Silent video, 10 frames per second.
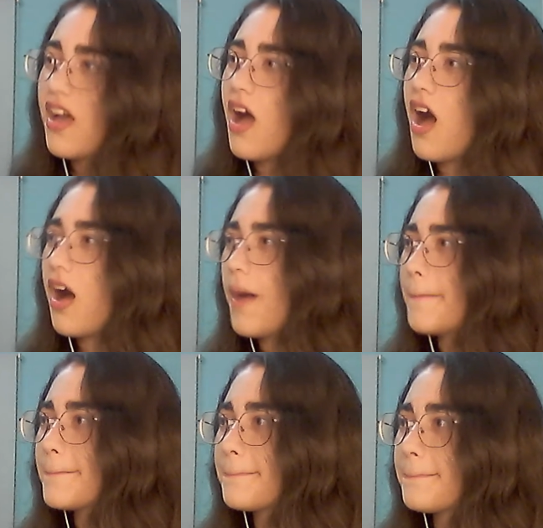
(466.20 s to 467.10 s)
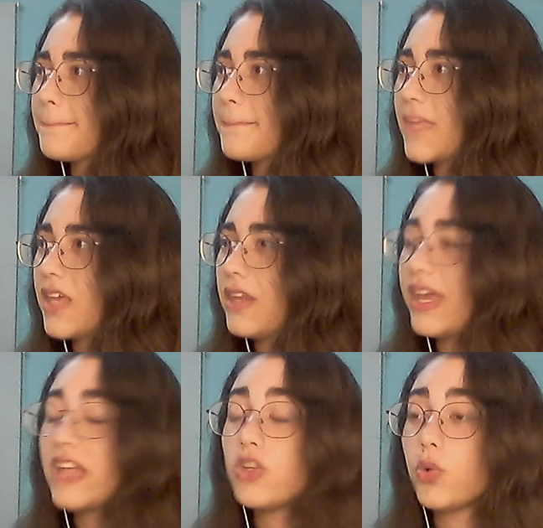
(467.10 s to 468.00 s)

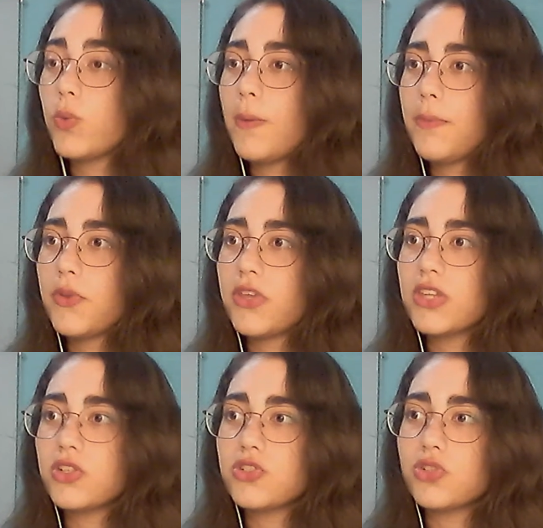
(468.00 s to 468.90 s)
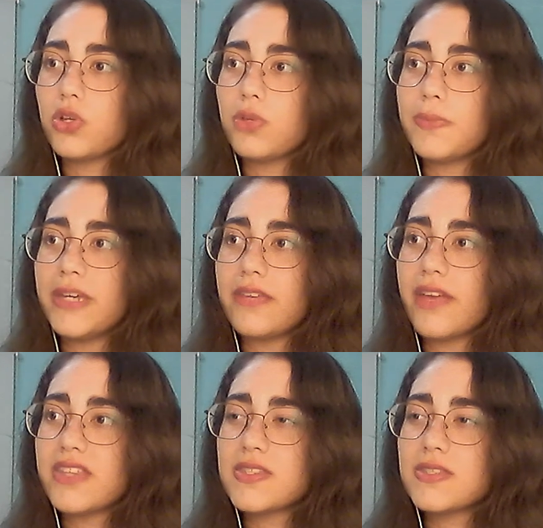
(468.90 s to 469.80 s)
Like I don't remember the guitar solo being
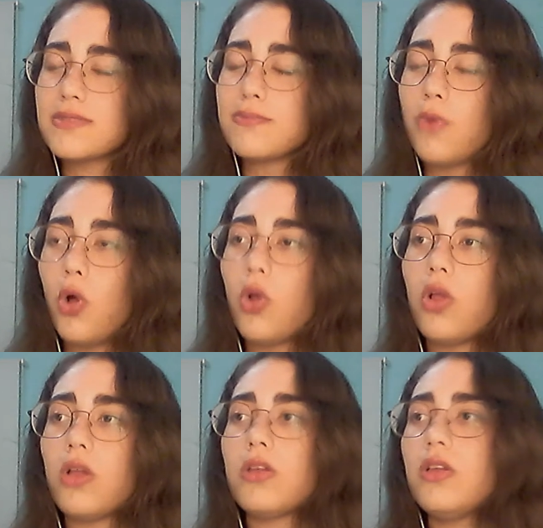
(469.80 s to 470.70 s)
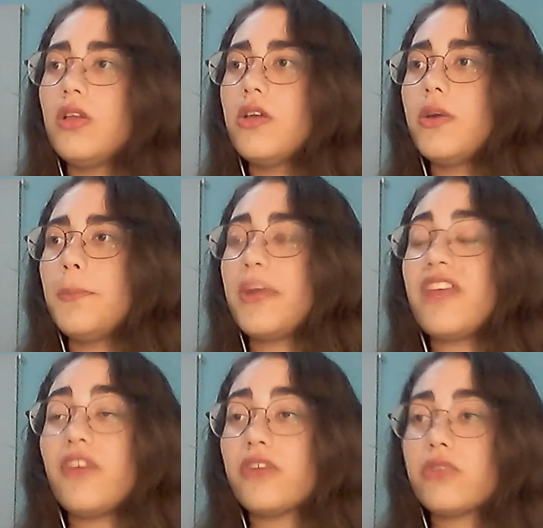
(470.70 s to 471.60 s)
that small, but
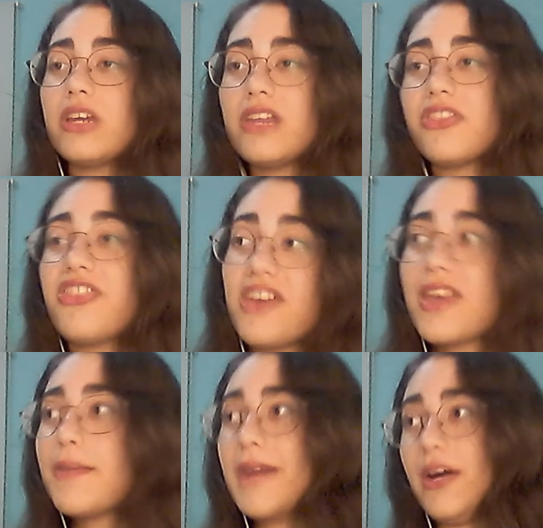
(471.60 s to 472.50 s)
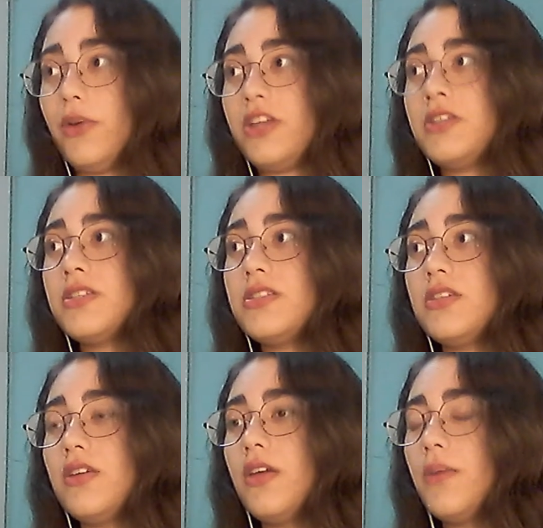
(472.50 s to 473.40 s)
if I really think about
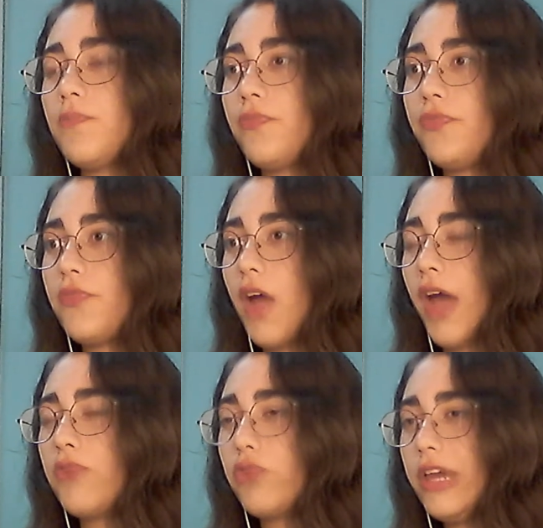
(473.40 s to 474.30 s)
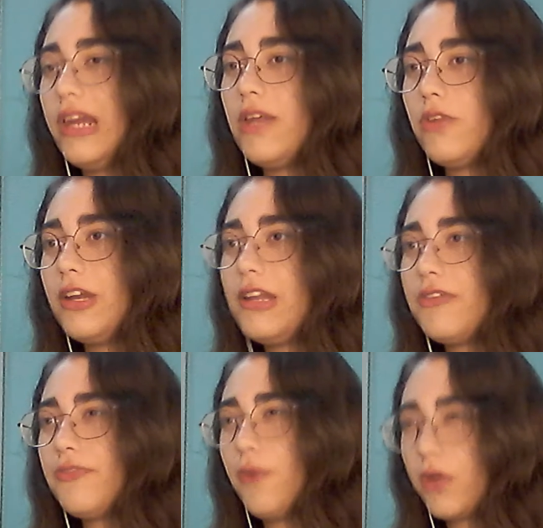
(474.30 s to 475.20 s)
it, I really,
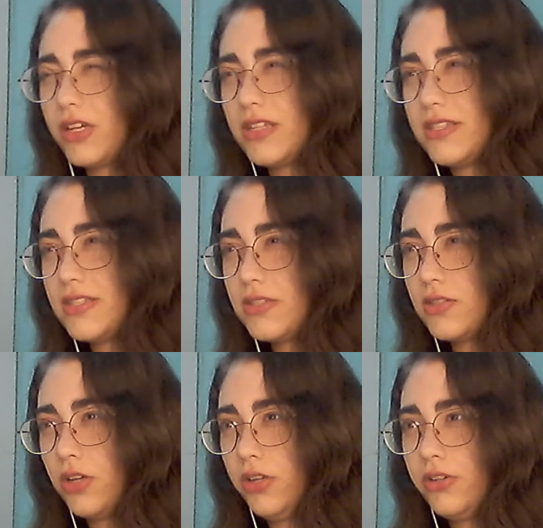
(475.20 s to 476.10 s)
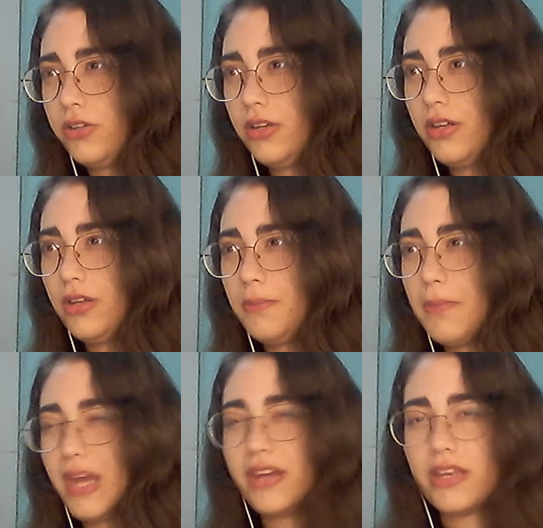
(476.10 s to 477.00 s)
really focused on
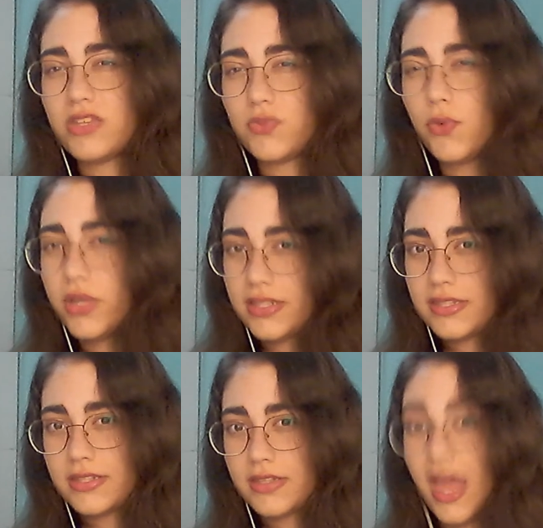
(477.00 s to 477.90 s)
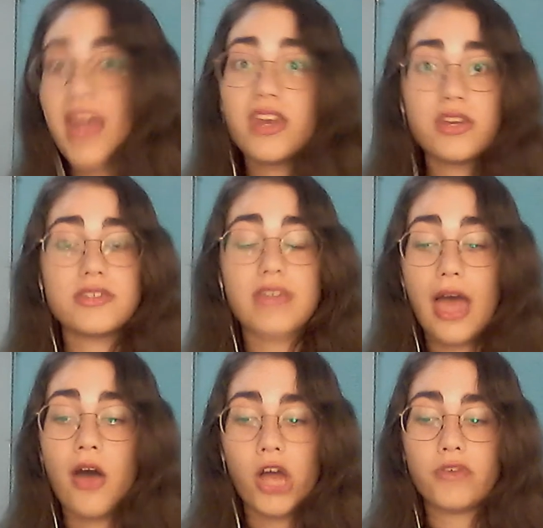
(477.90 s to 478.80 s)
Melody's voice and
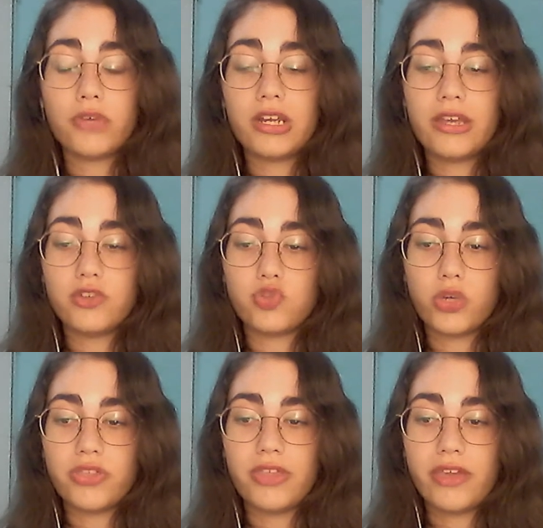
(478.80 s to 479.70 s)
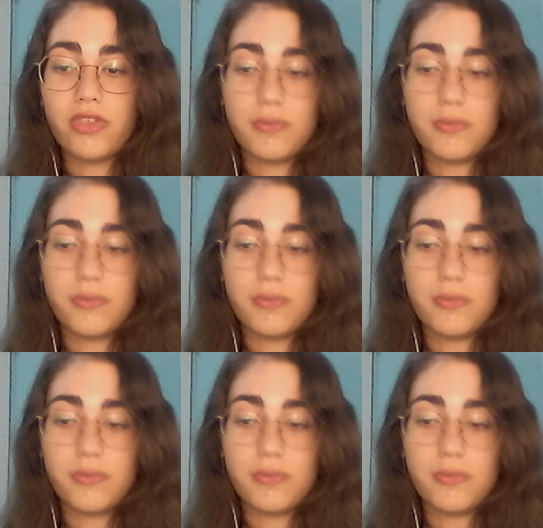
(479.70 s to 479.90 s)
how I really enjoyed like the